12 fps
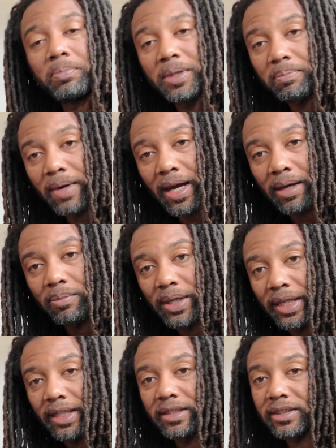but my
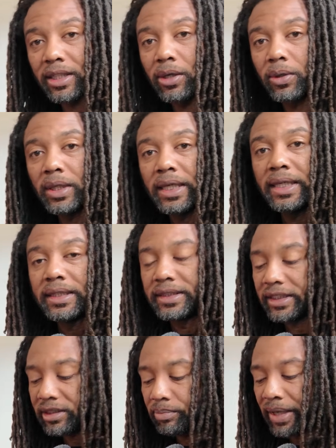opinion. So
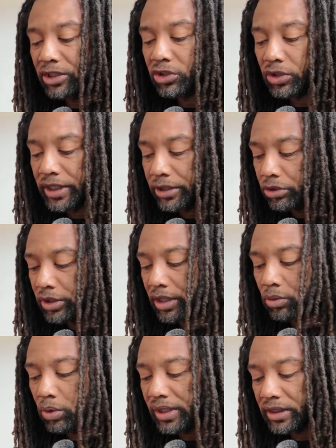just make sure that you
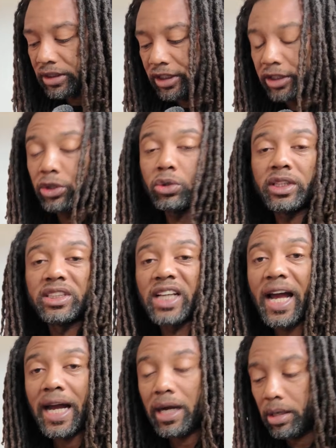get one that's gonna do the
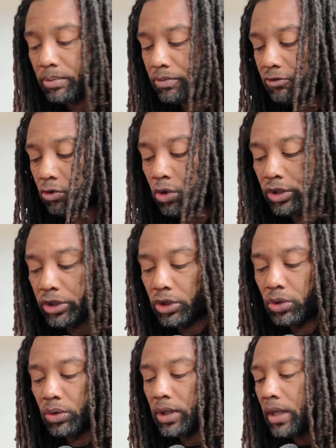job for
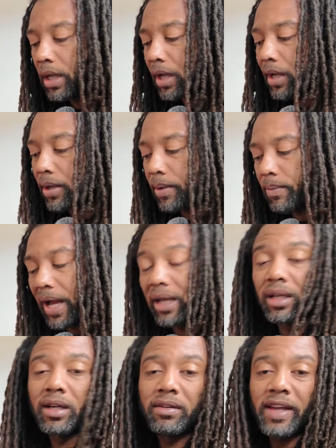you. I
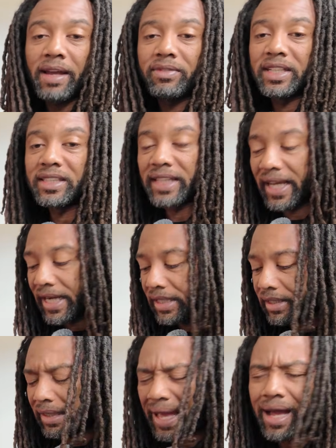love having this
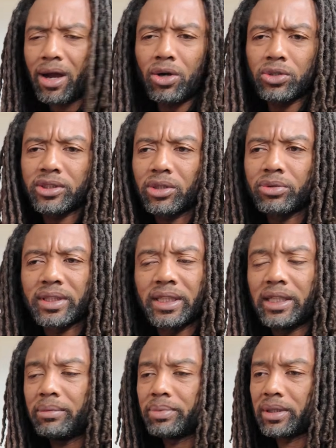handy. I also
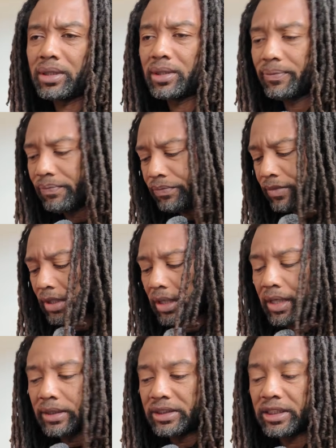keep a
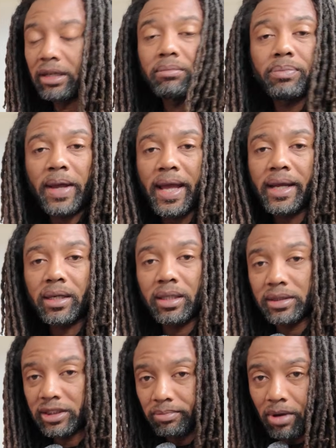jump pack,
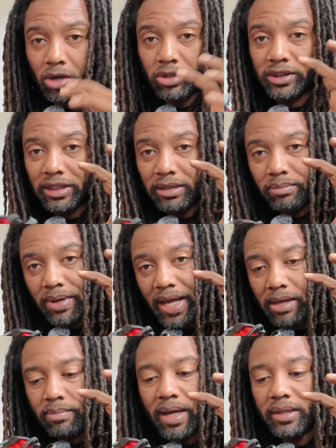a small jump
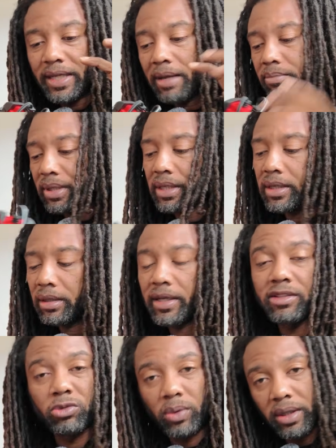pack about that big
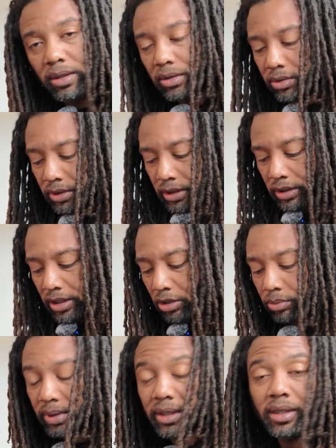as well, you
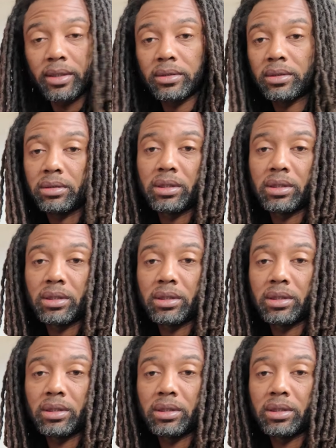know, because,